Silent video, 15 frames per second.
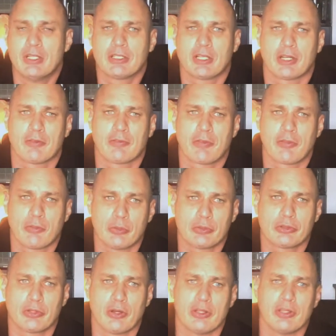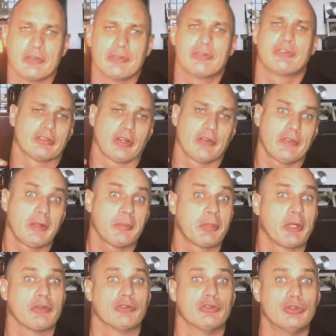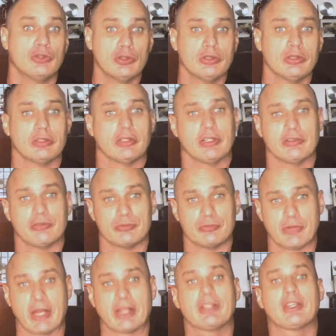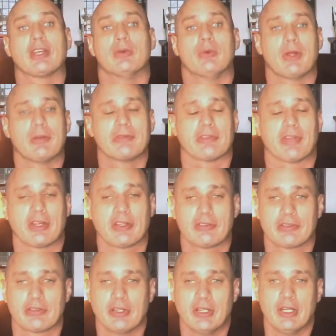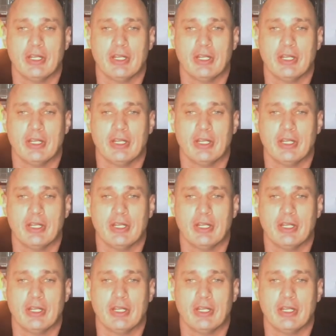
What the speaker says: kind of thought though is, don't think because Google is ranking websites